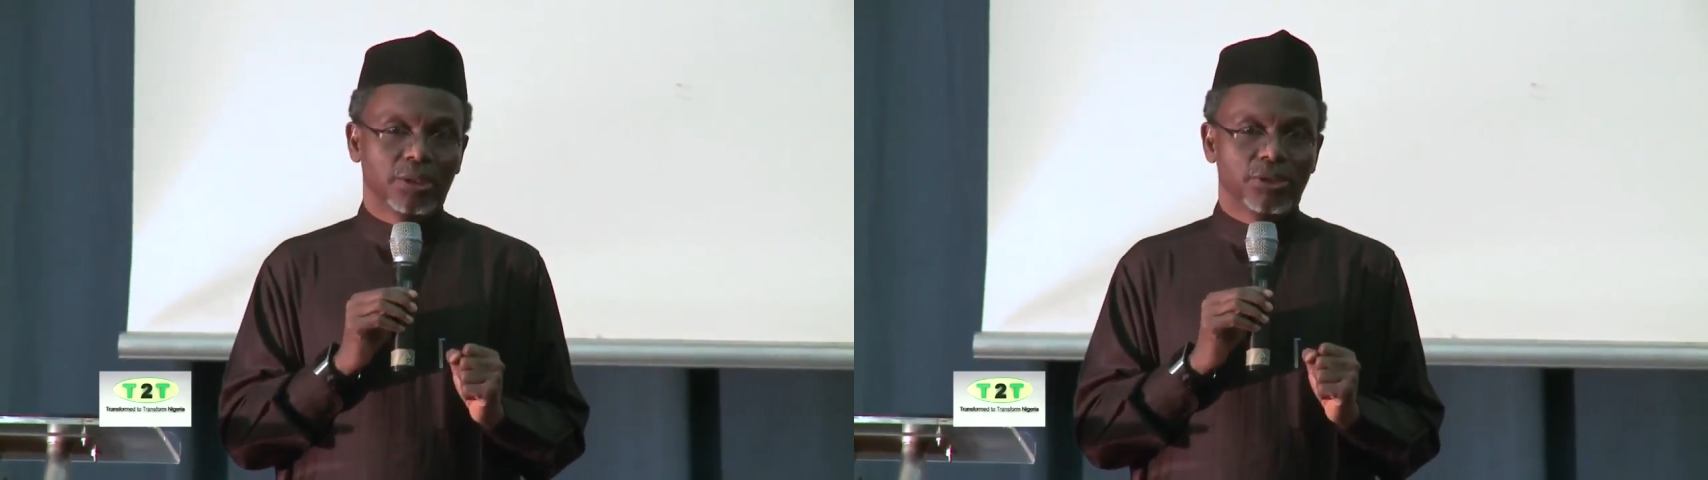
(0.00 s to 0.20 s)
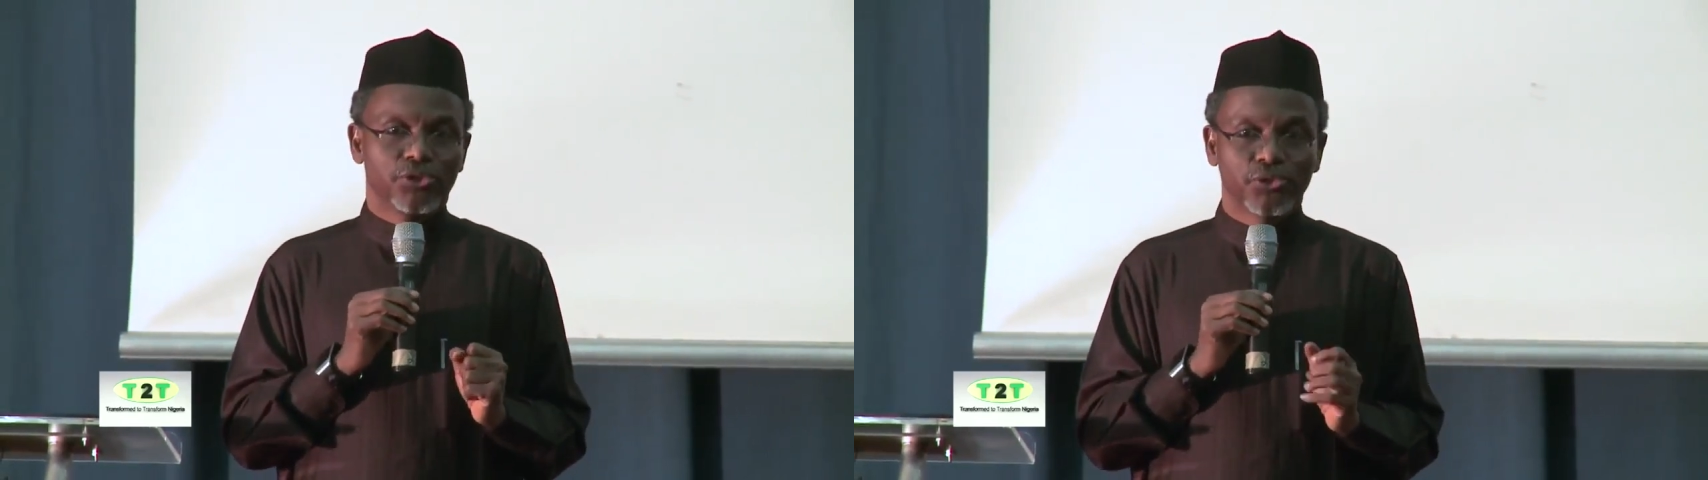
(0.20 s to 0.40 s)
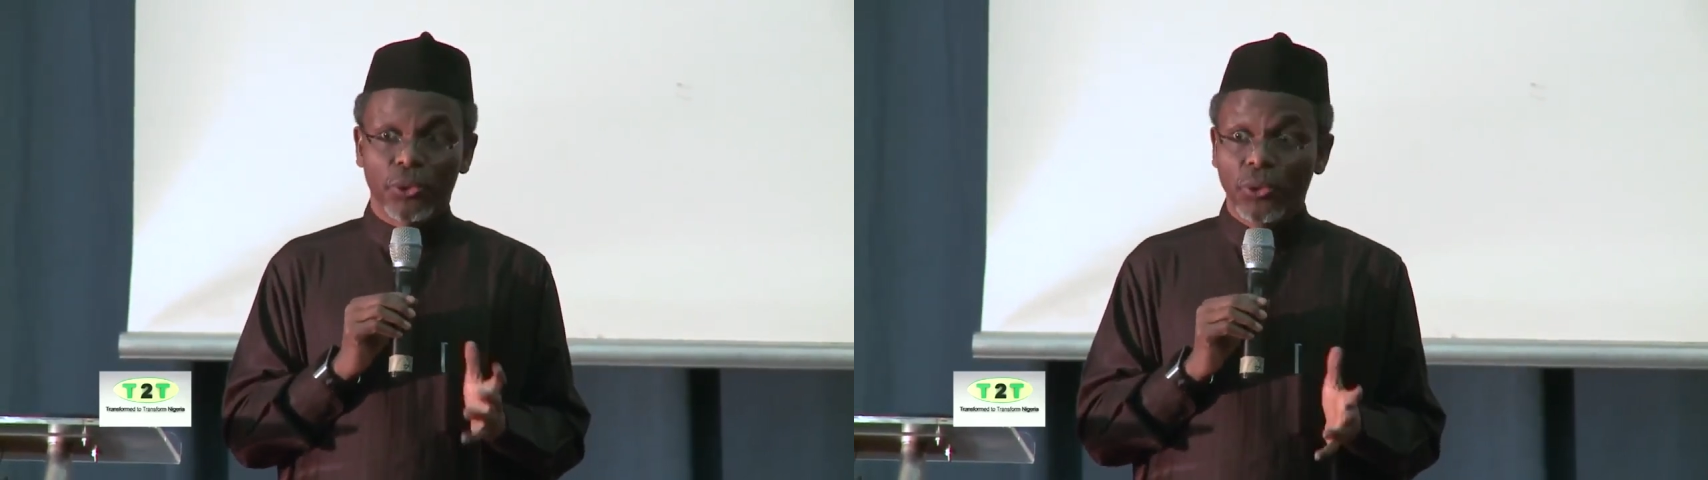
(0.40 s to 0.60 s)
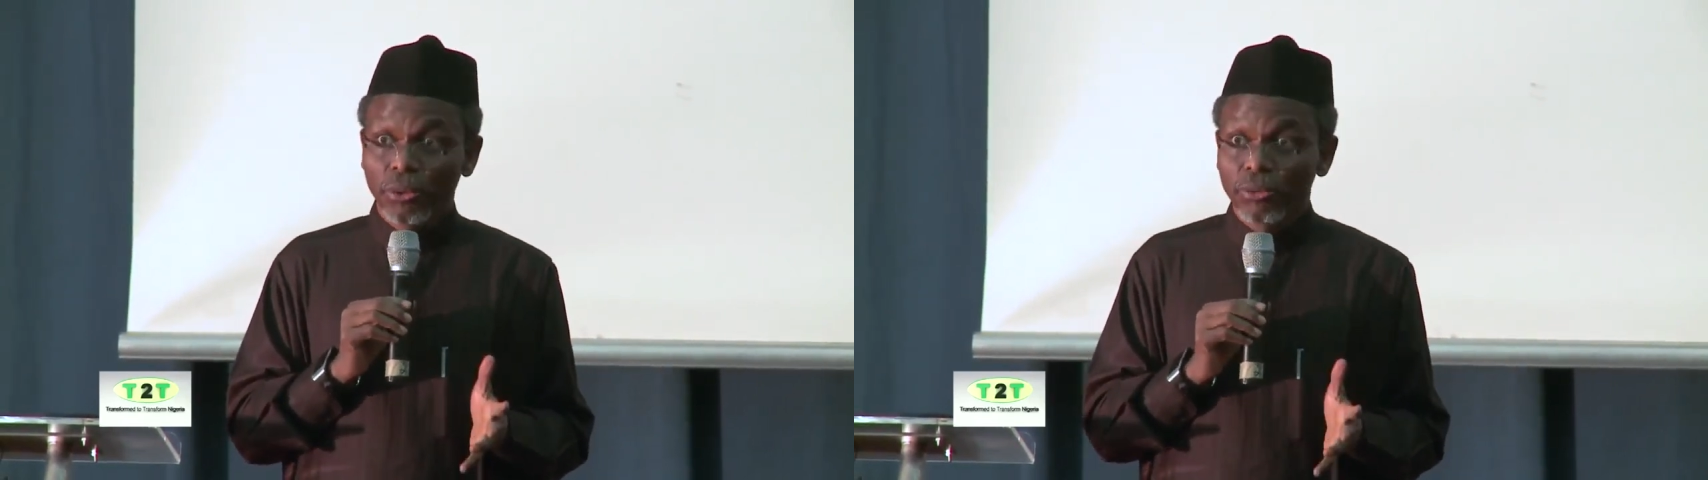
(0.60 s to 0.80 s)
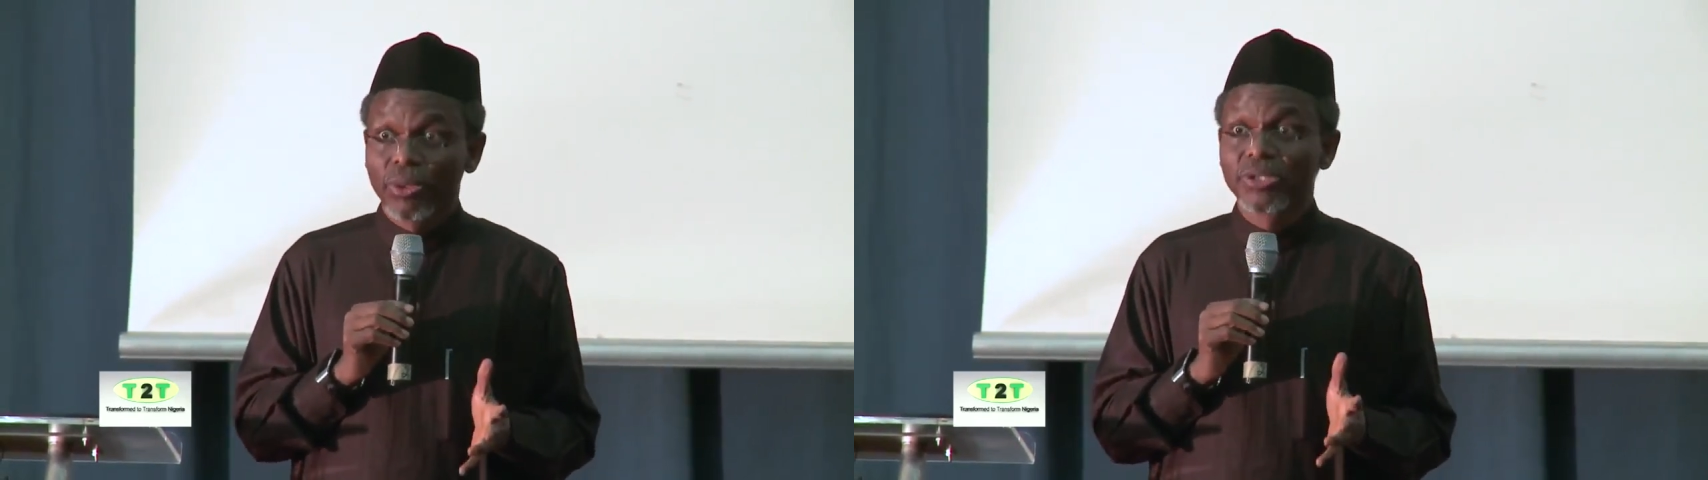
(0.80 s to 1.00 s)
So
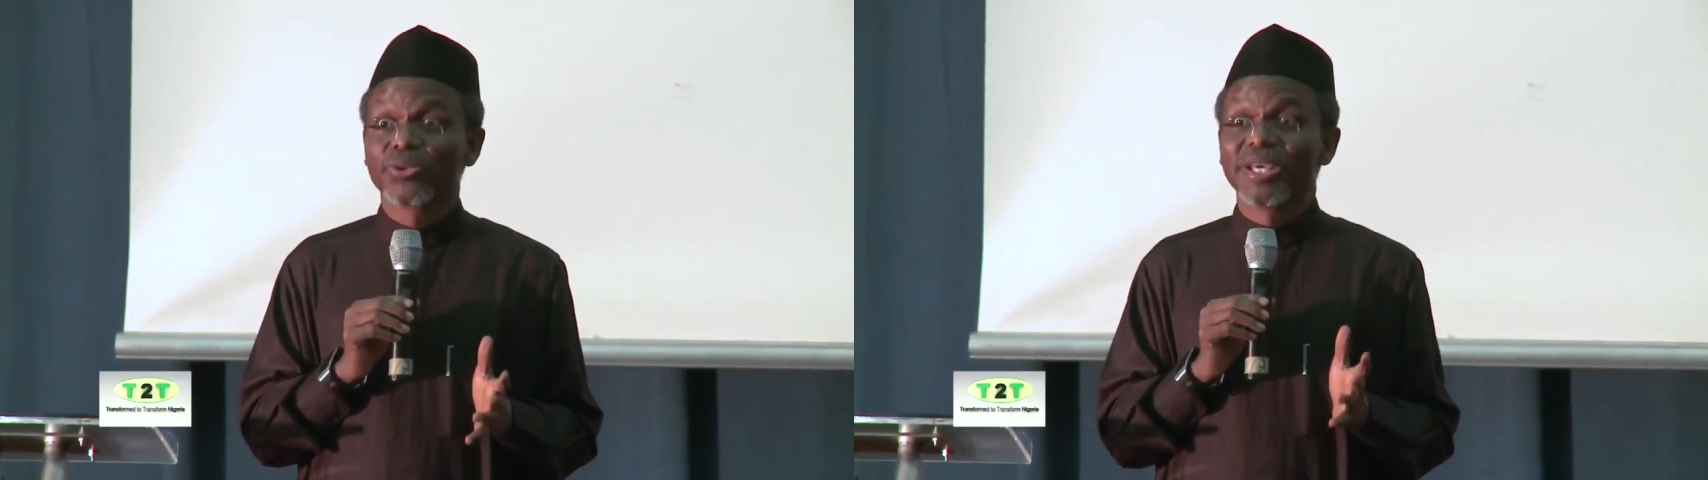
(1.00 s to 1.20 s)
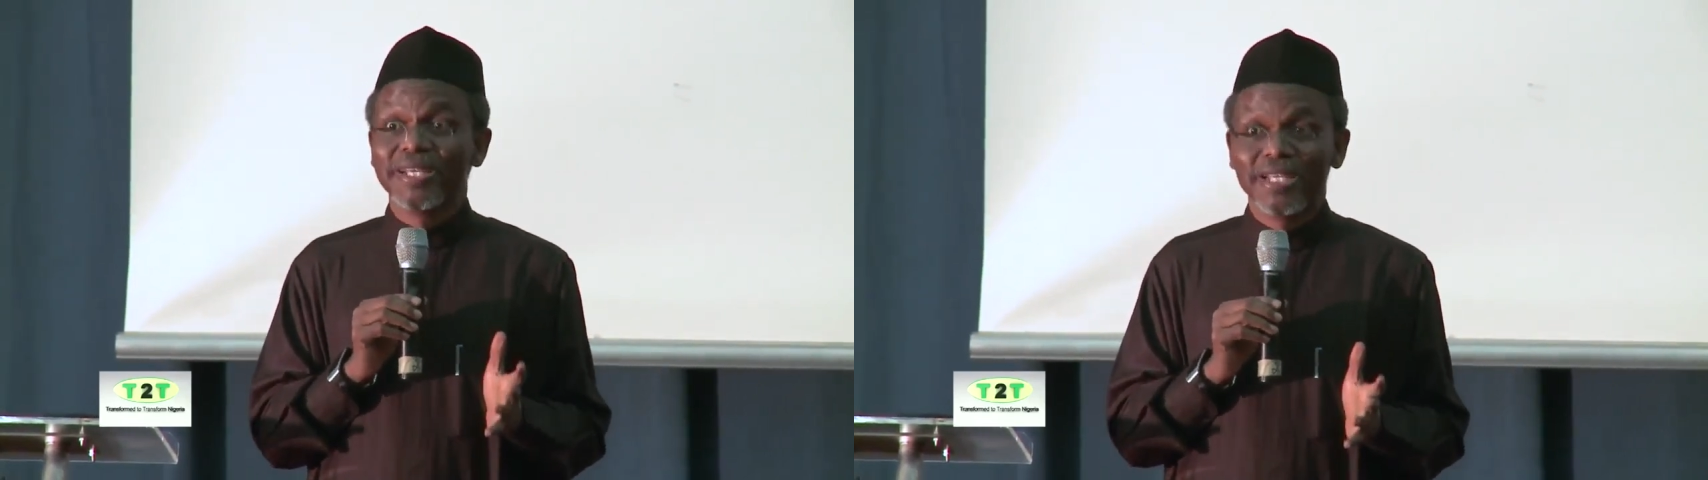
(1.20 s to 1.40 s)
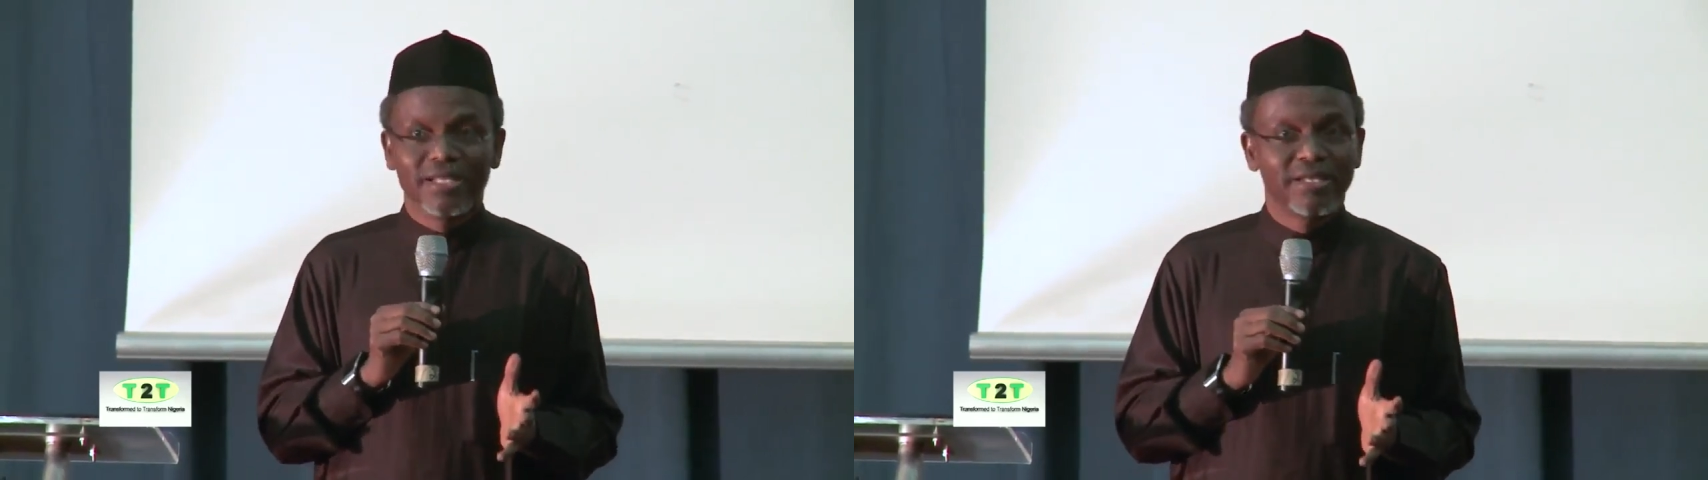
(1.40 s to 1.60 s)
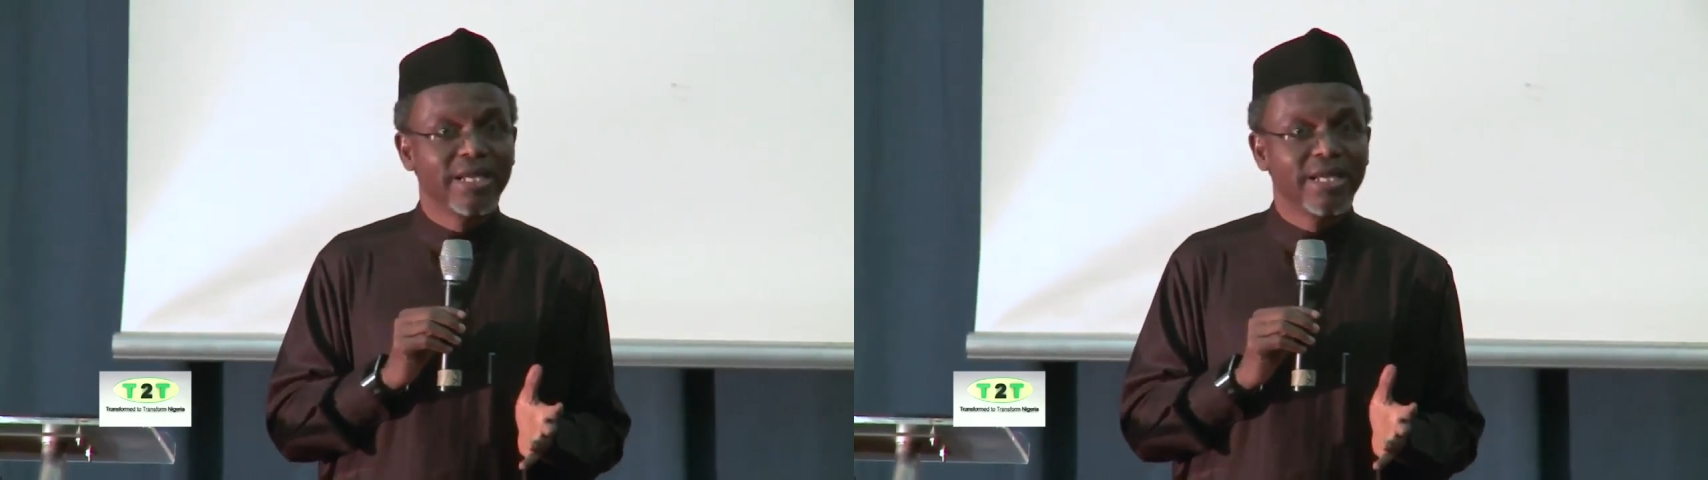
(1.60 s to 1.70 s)
what do they need?